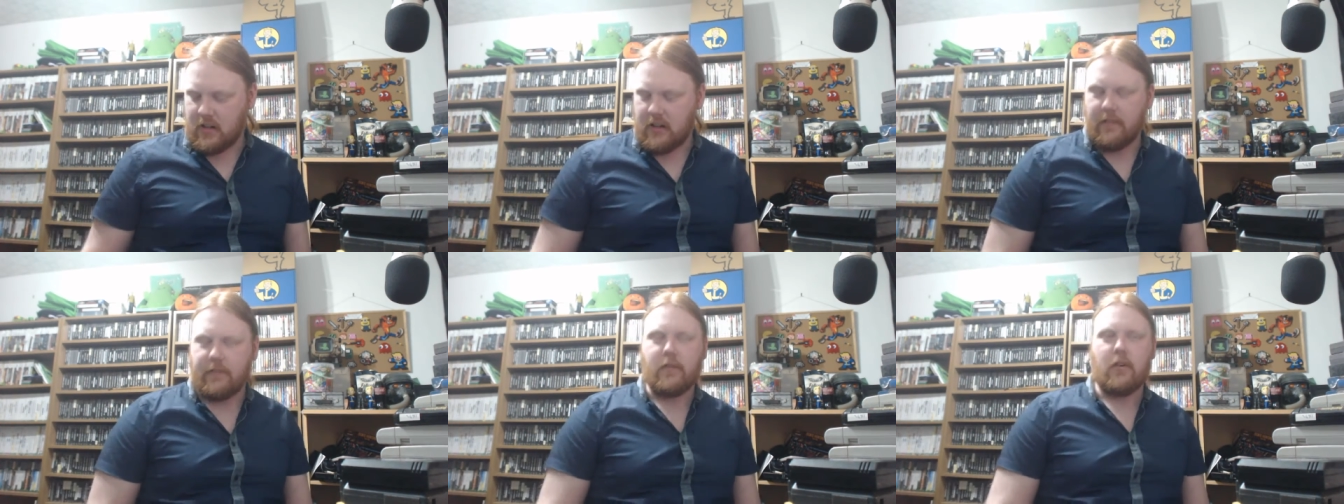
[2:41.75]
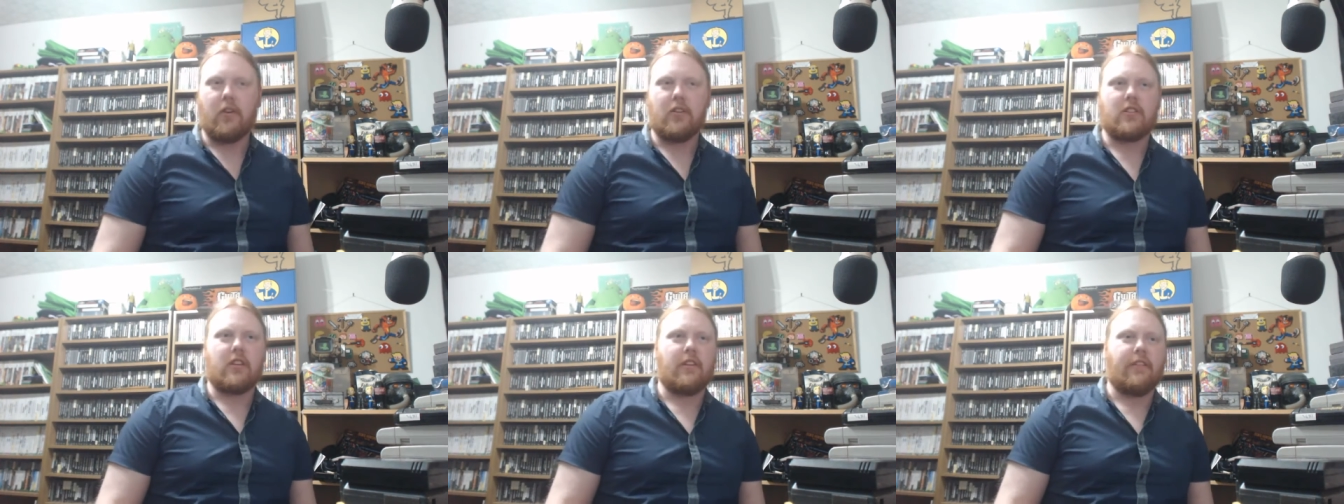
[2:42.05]
and of
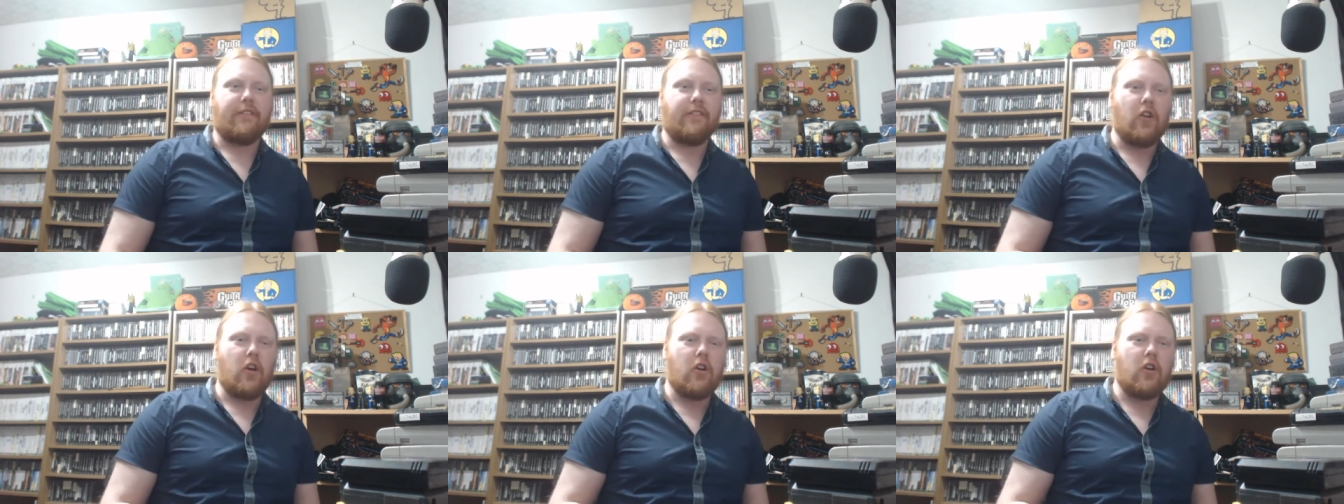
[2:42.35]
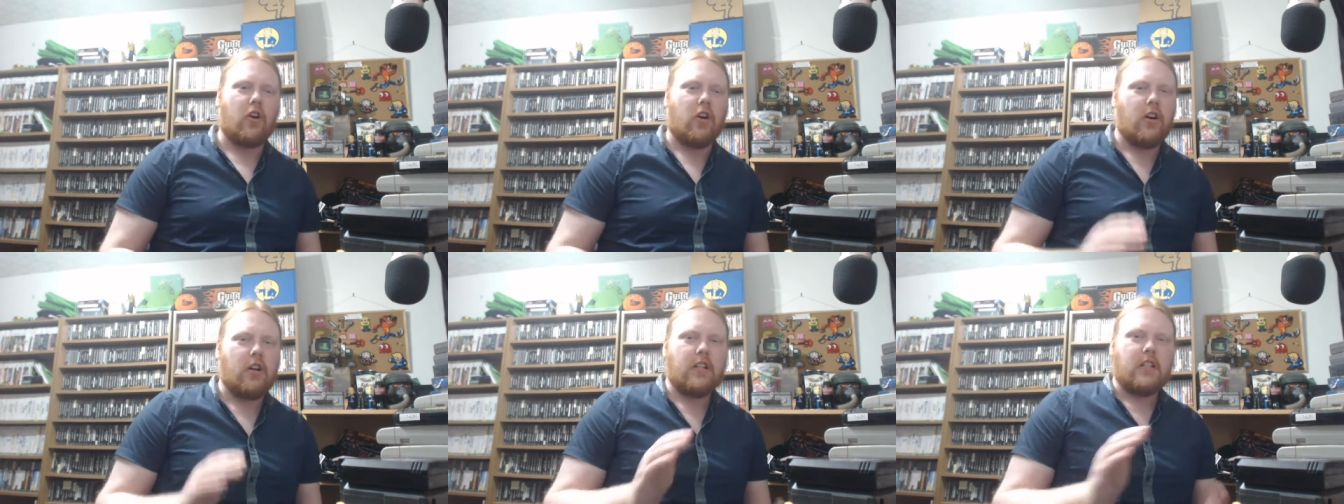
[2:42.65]
course on the
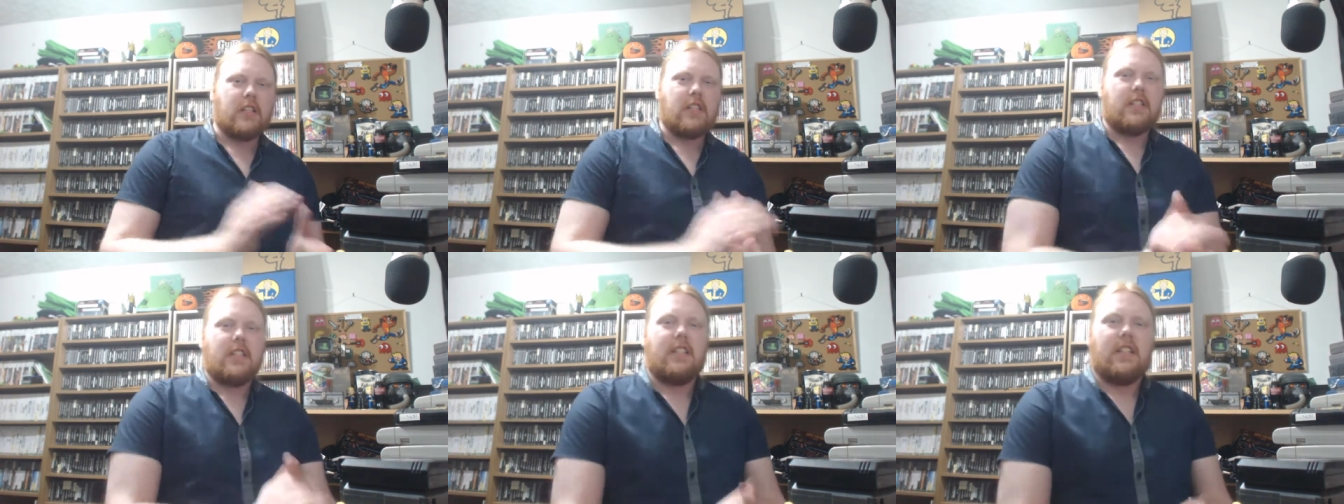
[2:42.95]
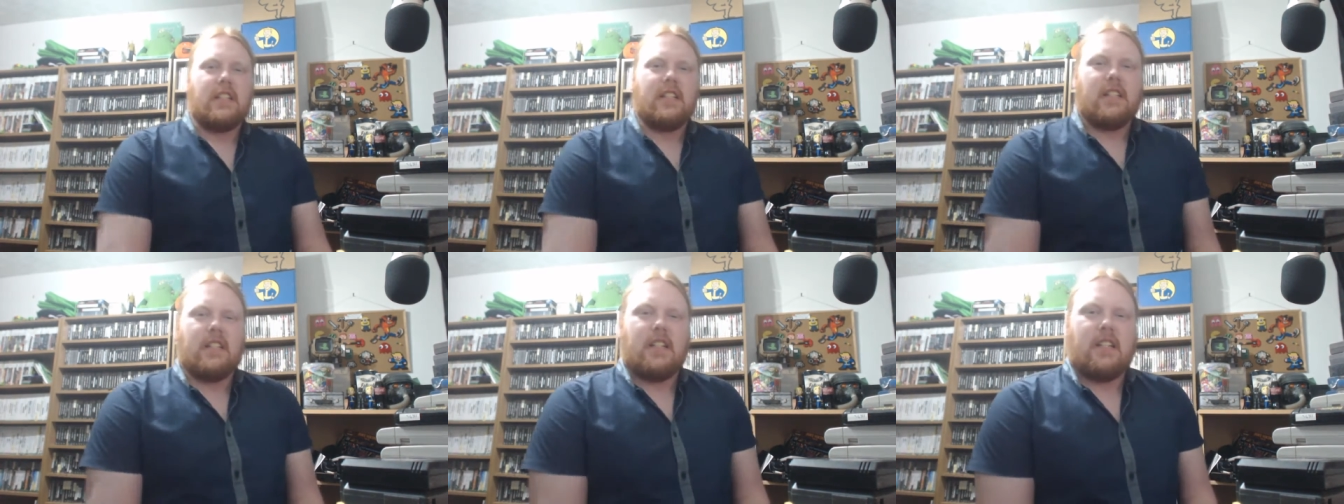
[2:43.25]
floor.
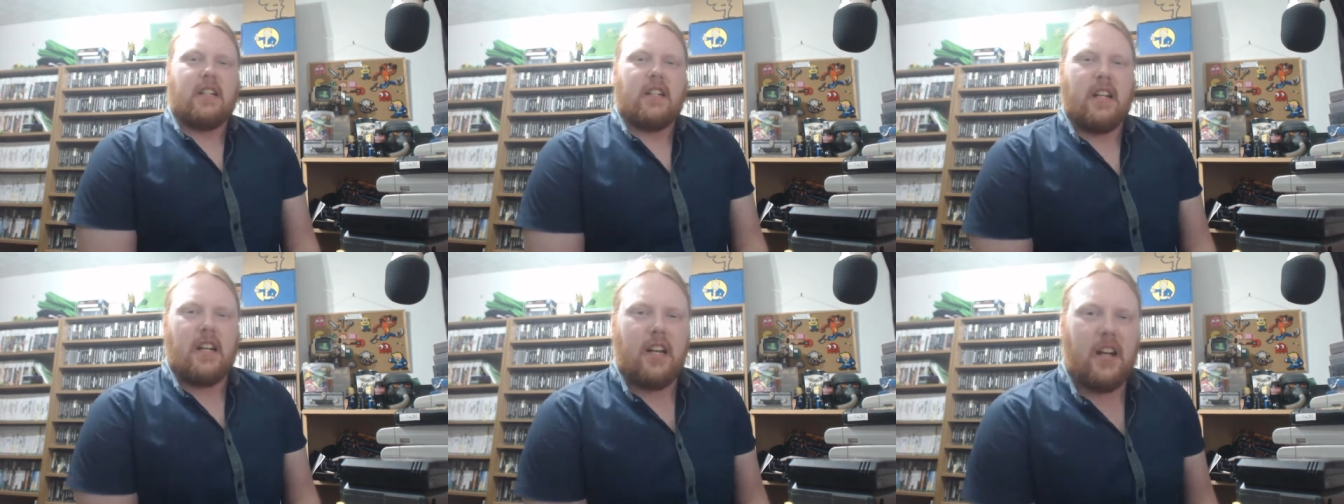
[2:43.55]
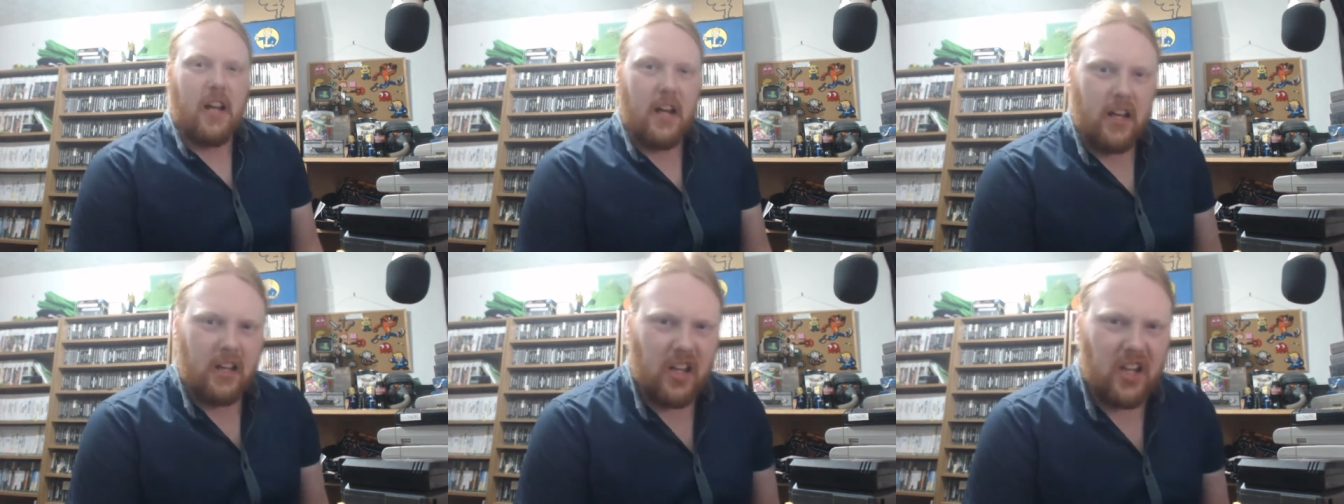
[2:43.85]

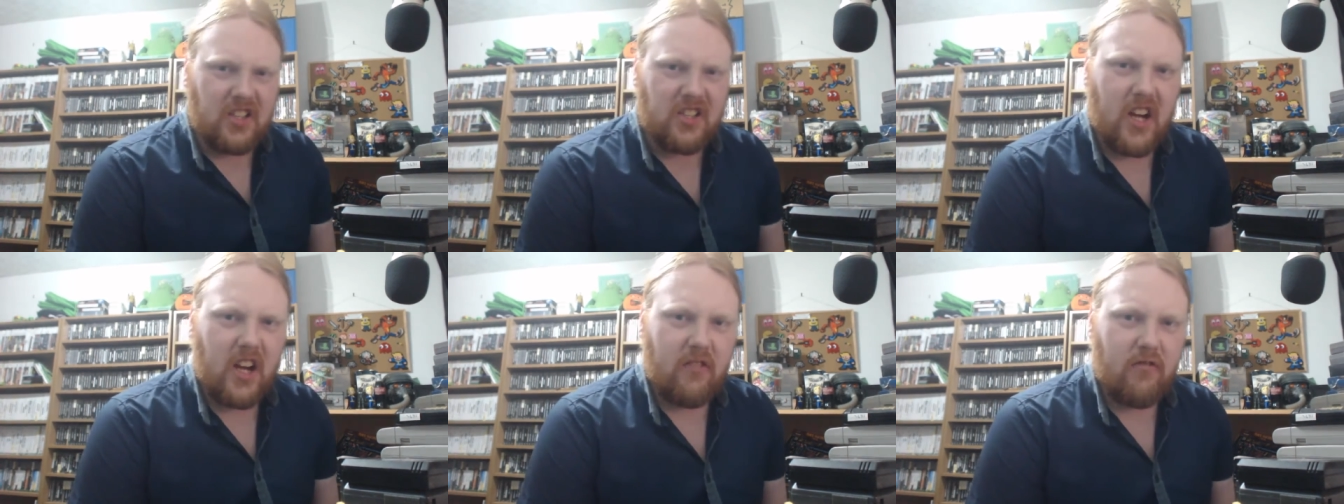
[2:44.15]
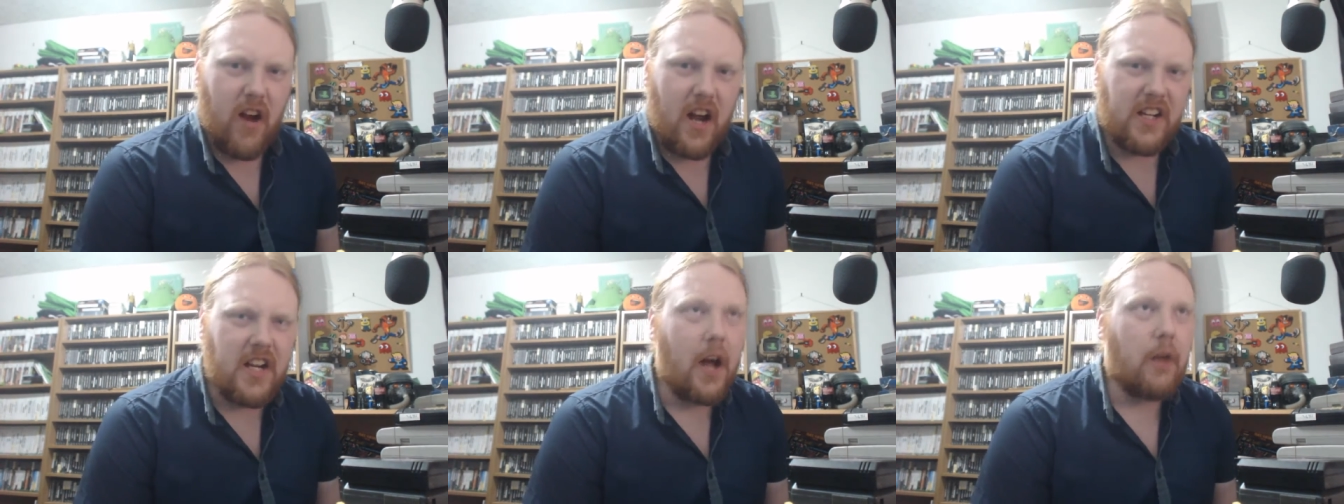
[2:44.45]
Let's get
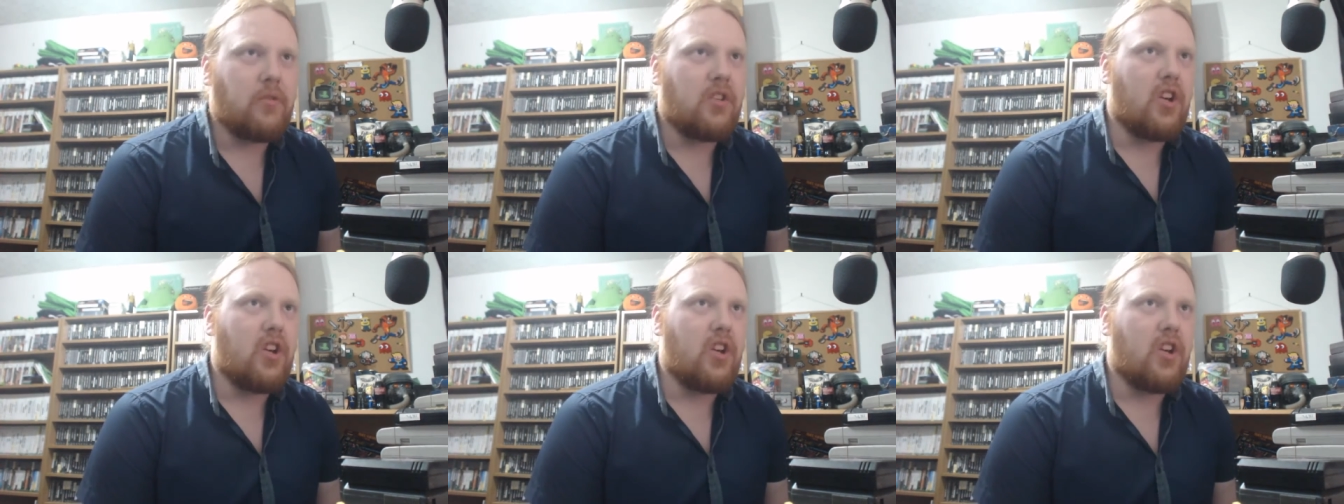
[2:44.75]
right down